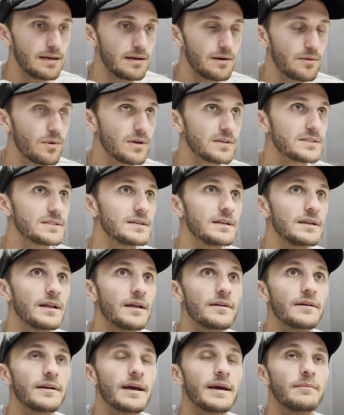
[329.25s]
what's
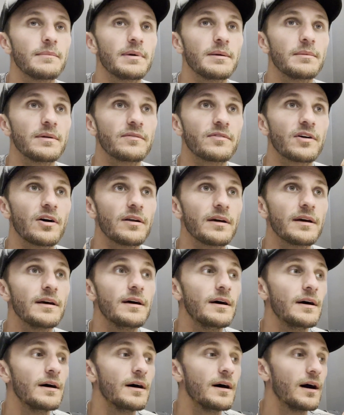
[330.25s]
another name people have called it?
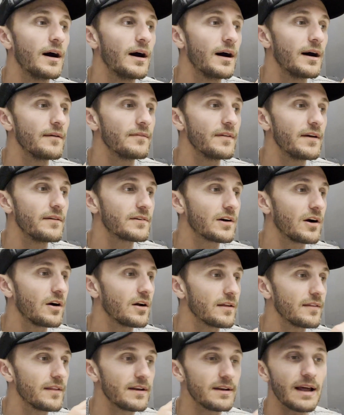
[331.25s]
They've called
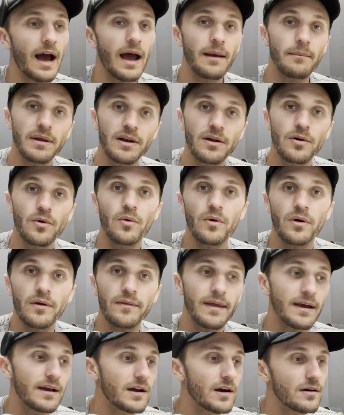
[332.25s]
it the diamond chord.
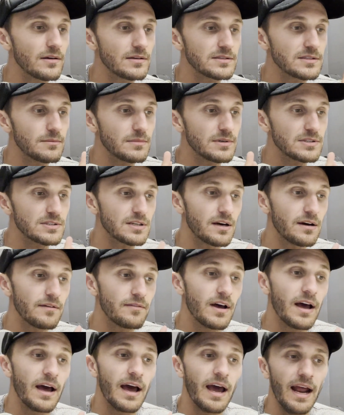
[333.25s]
They call it so much stuff.
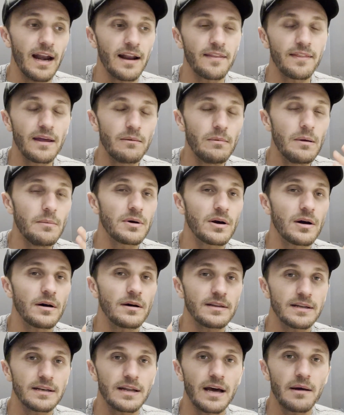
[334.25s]
And I think people call it
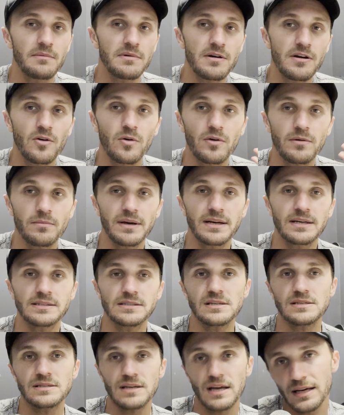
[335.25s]
the diamond chord because
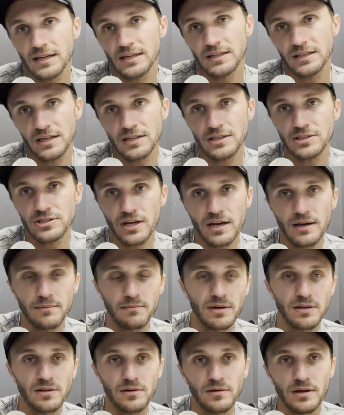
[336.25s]
it's like a D shape,
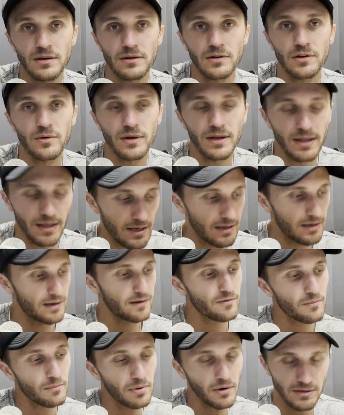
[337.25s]
but you can do it in
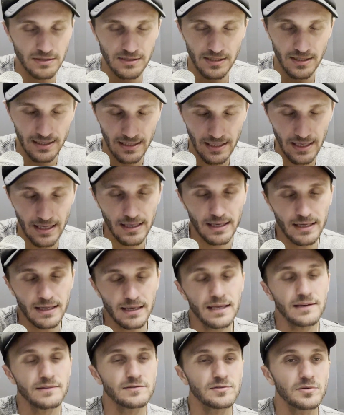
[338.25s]
different parts of the neck and it
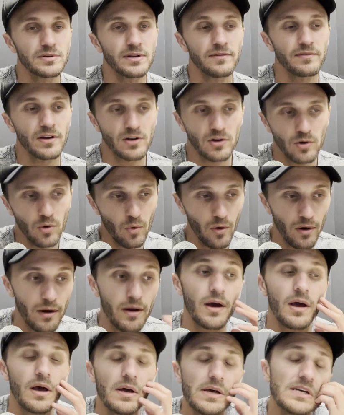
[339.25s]
gives you a different chord.
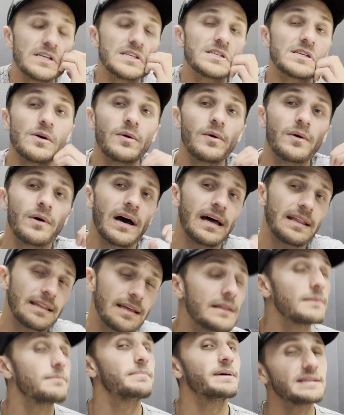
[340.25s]
So I think
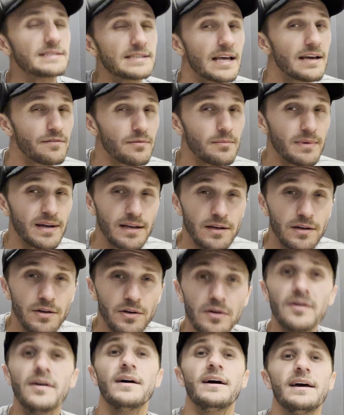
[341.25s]
the best thing for me to
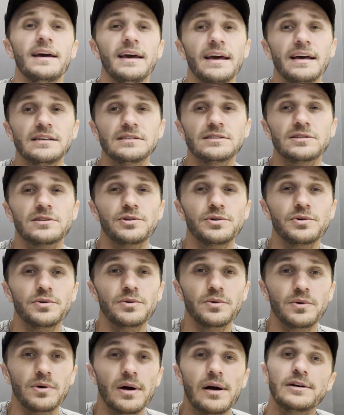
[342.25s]
do is
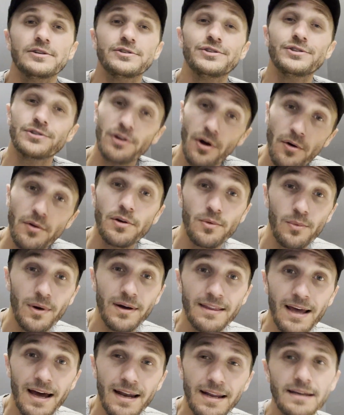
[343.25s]
to show you what
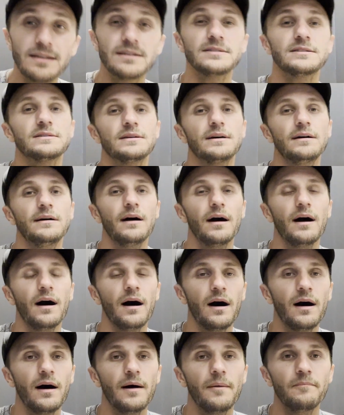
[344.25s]
that is.
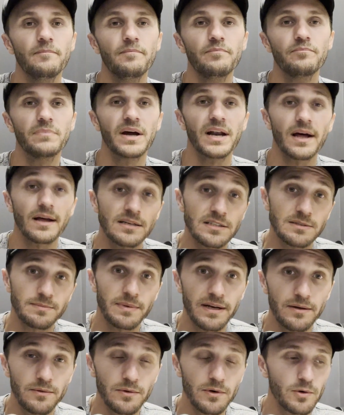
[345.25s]
But I'll
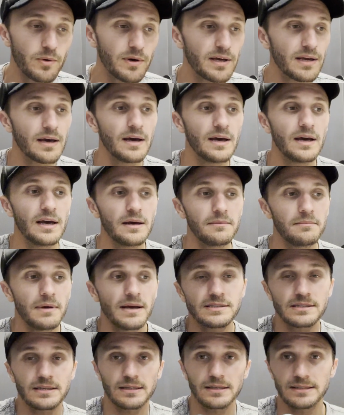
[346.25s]
explain it real quick.
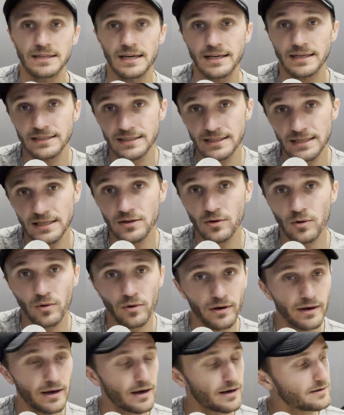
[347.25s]
Basically, take a D
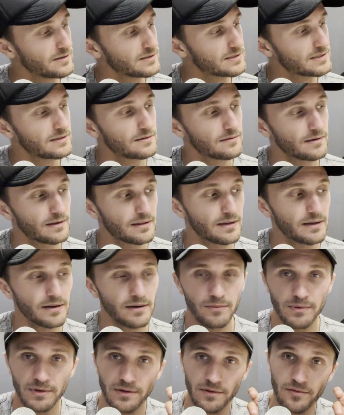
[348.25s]
chord, how you're sitting right there
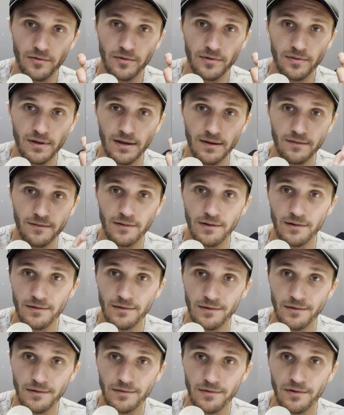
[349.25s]
with your
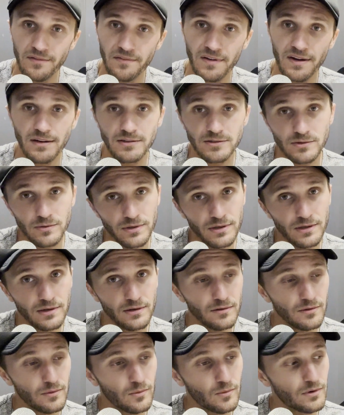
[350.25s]
your 3 fingers, or you can do
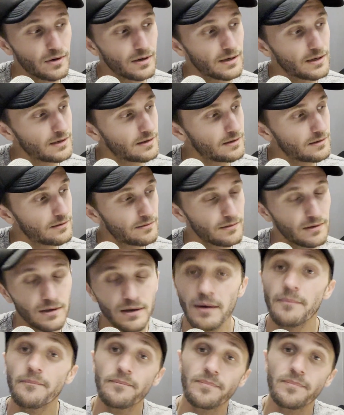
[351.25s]
the one, and you're